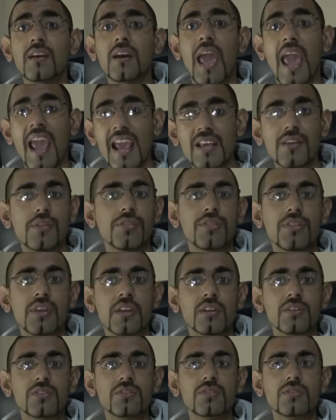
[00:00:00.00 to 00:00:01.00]

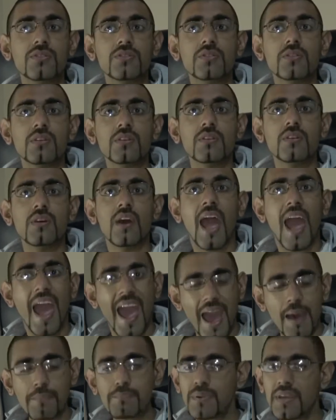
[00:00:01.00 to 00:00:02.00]
atheists
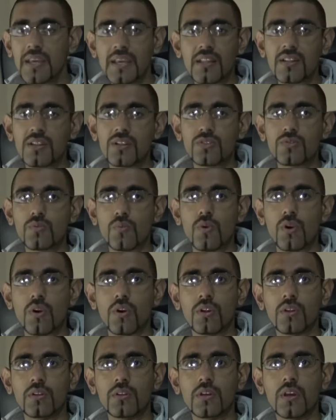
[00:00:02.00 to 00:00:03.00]
happy in this
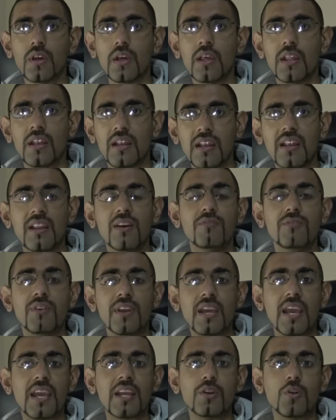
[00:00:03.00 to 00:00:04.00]
world
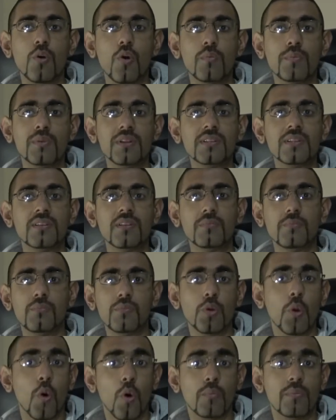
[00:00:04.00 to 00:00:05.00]
living a
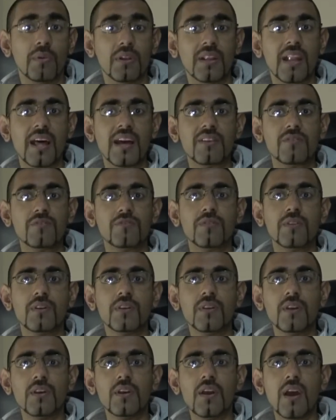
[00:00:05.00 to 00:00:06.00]
normal life.
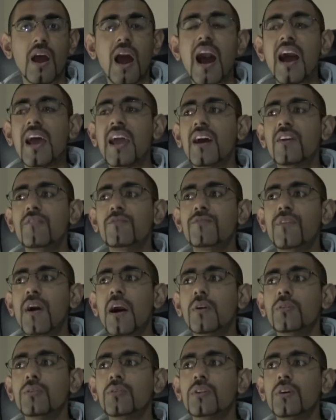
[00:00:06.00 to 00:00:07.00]
I have
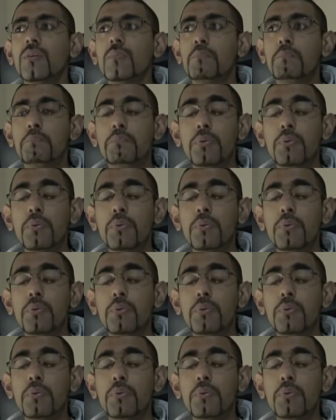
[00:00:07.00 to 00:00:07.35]
found